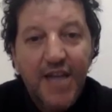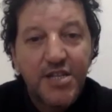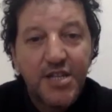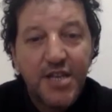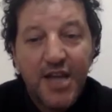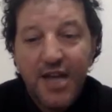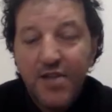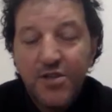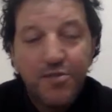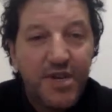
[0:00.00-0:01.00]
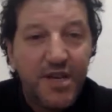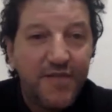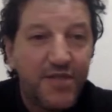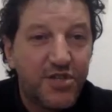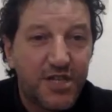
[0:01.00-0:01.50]
Actually, I don't
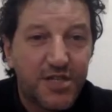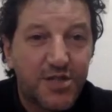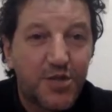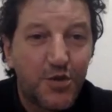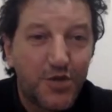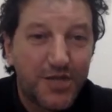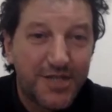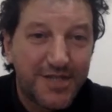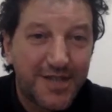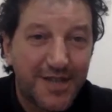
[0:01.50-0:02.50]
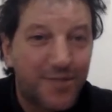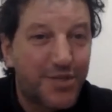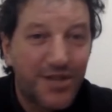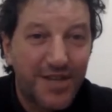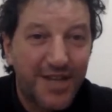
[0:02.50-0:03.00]
believe in just solutions. I'm
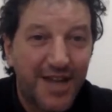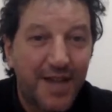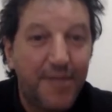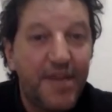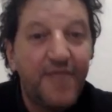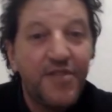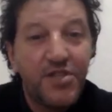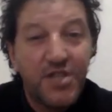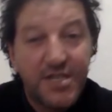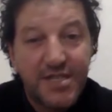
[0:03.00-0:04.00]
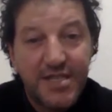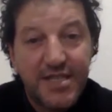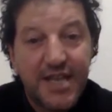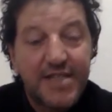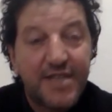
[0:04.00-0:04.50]
sorry. I believe in
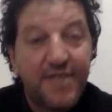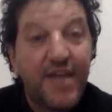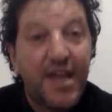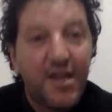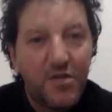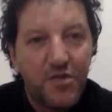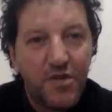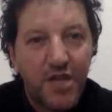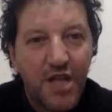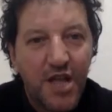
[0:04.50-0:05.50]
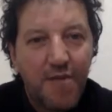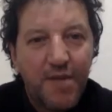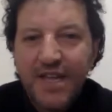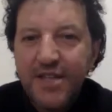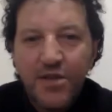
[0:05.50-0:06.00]
justice as a value.
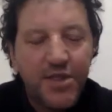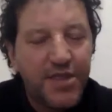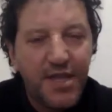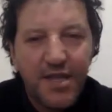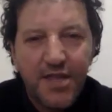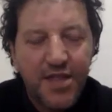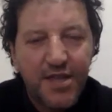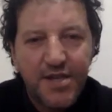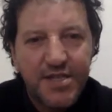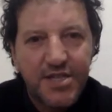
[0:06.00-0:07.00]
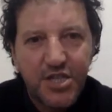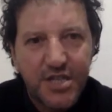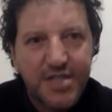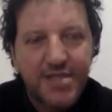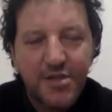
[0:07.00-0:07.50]
But I don't think that there is a
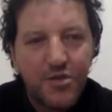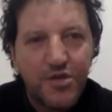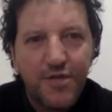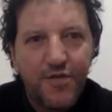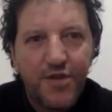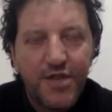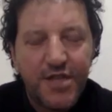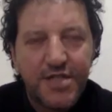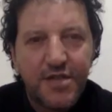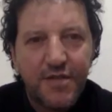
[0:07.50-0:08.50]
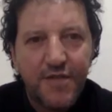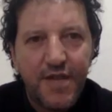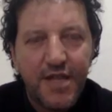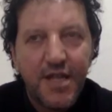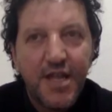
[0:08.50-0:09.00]
just solution for this
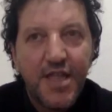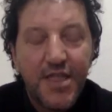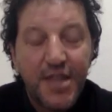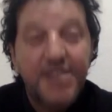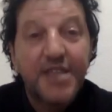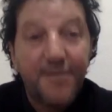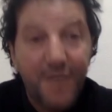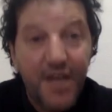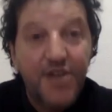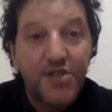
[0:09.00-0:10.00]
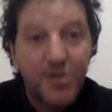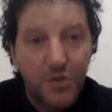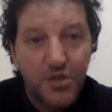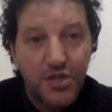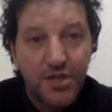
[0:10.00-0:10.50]
conflict. There is a fair
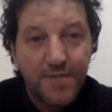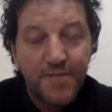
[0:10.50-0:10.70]
solution.